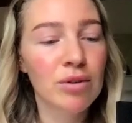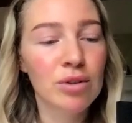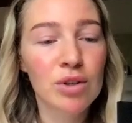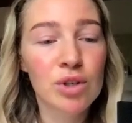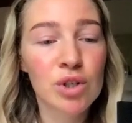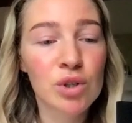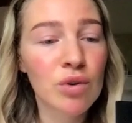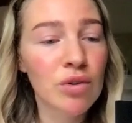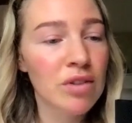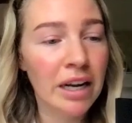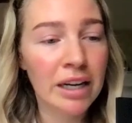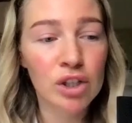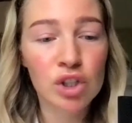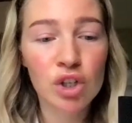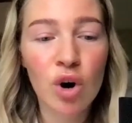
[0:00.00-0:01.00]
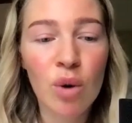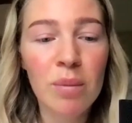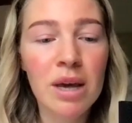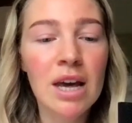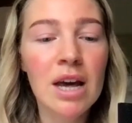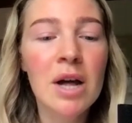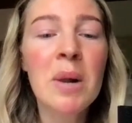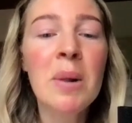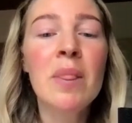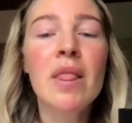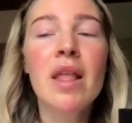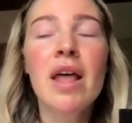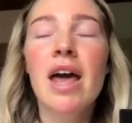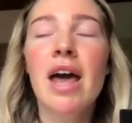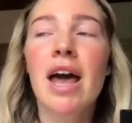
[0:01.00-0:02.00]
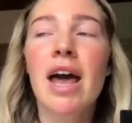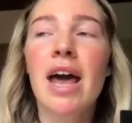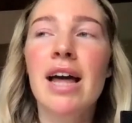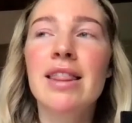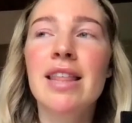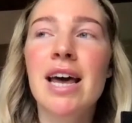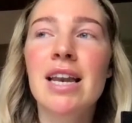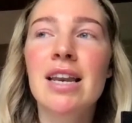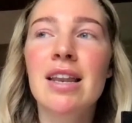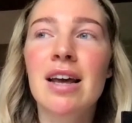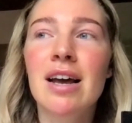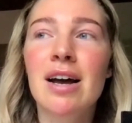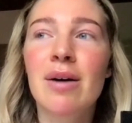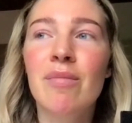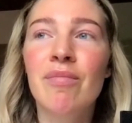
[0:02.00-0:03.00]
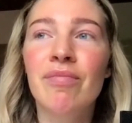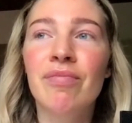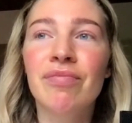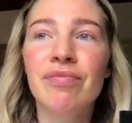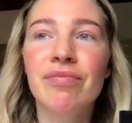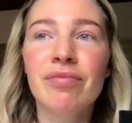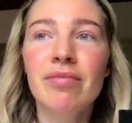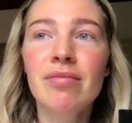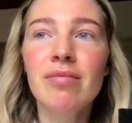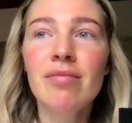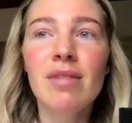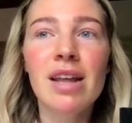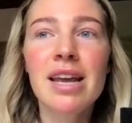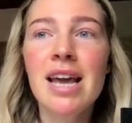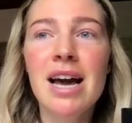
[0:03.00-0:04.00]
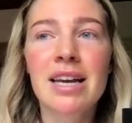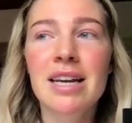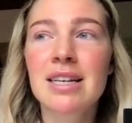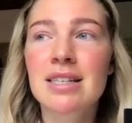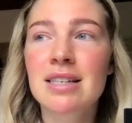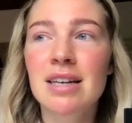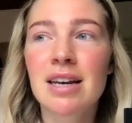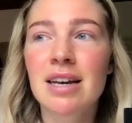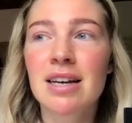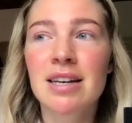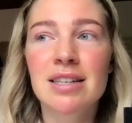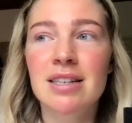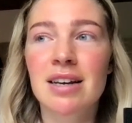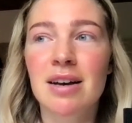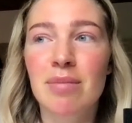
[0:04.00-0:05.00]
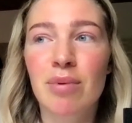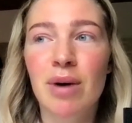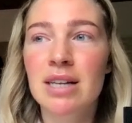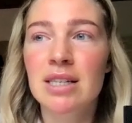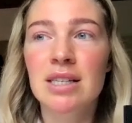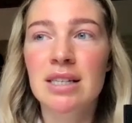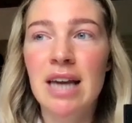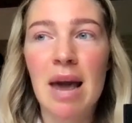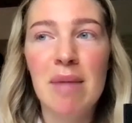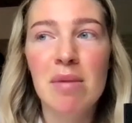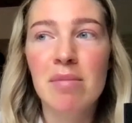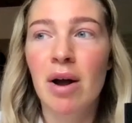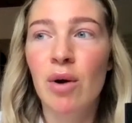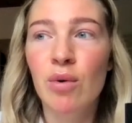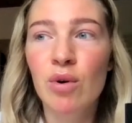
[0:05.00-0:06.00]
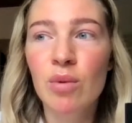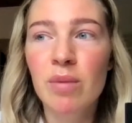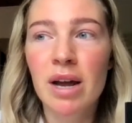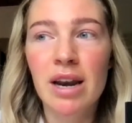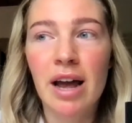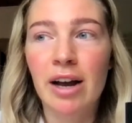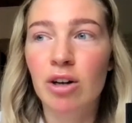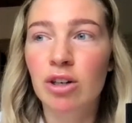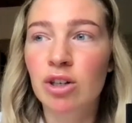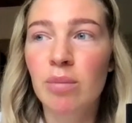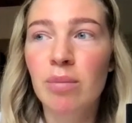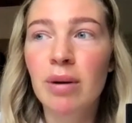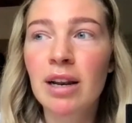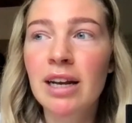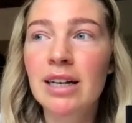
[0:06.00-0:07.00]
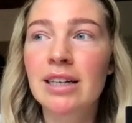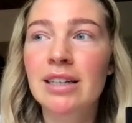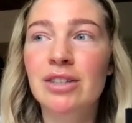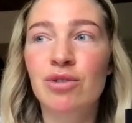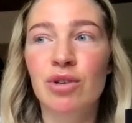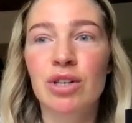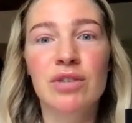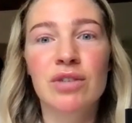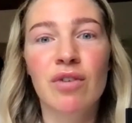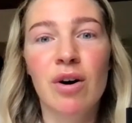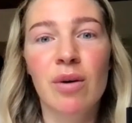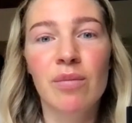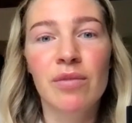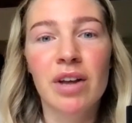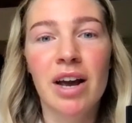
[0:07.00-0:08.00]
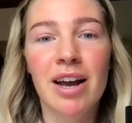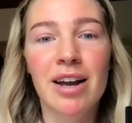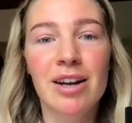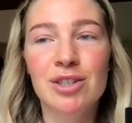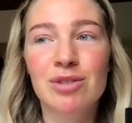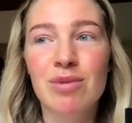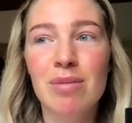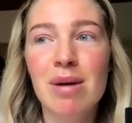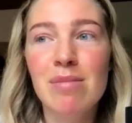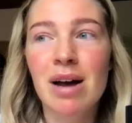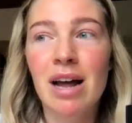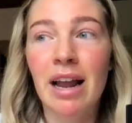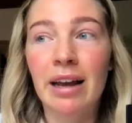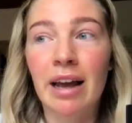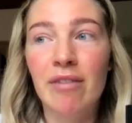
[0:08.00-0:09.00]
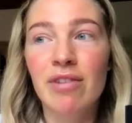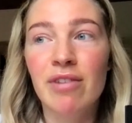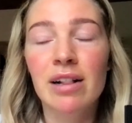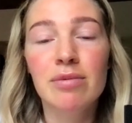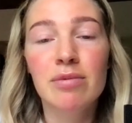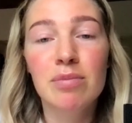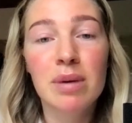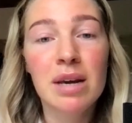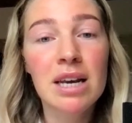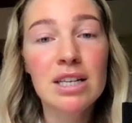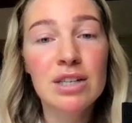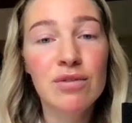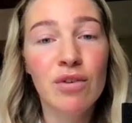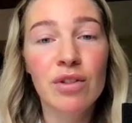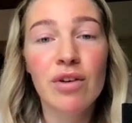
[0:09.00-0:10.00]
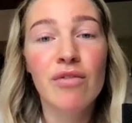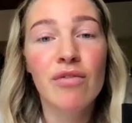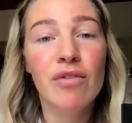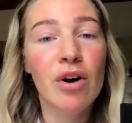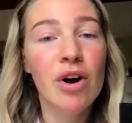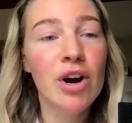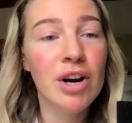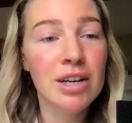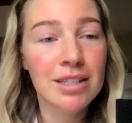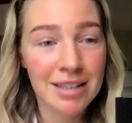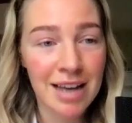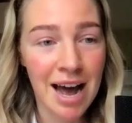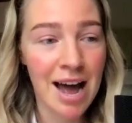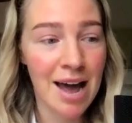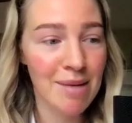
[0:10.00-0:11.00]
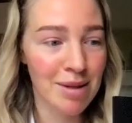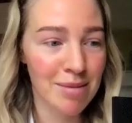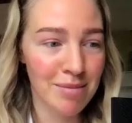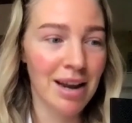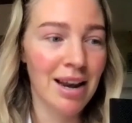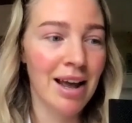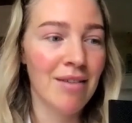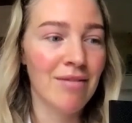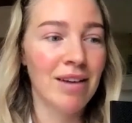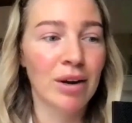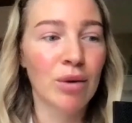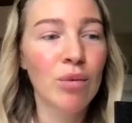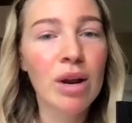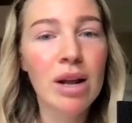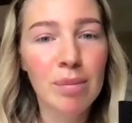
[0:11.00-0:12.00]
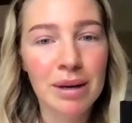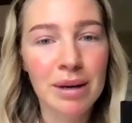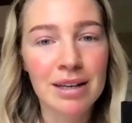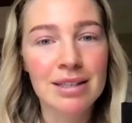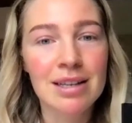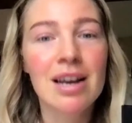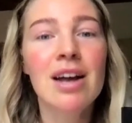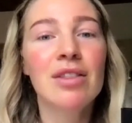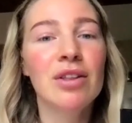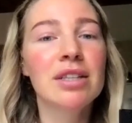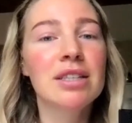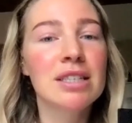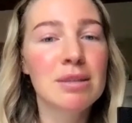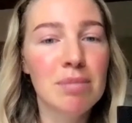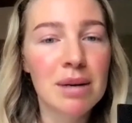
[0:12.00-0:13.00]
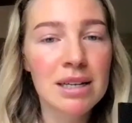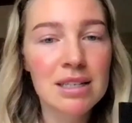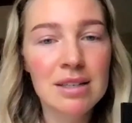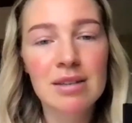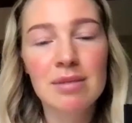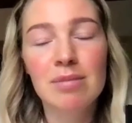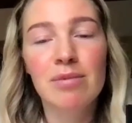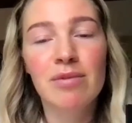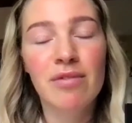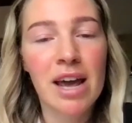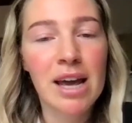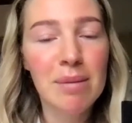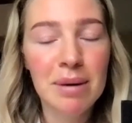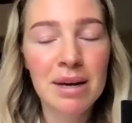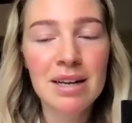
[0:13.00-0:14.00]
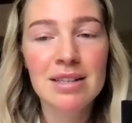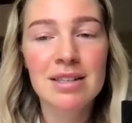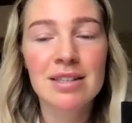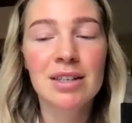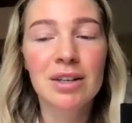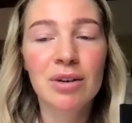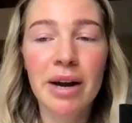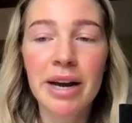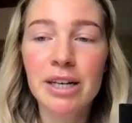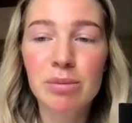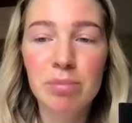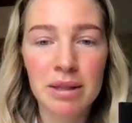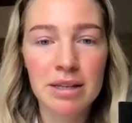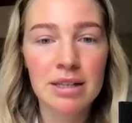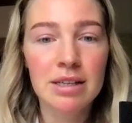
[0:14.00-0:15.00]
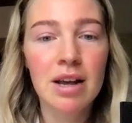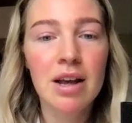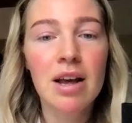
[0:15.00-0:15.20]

you're the truth, like show me. And then um yeah, his his uh, presence came in my room, and I got completely transformed. I just remember like I felt peace for the first time in my life, like real peace, not this bliss fake peace in the New Age, but this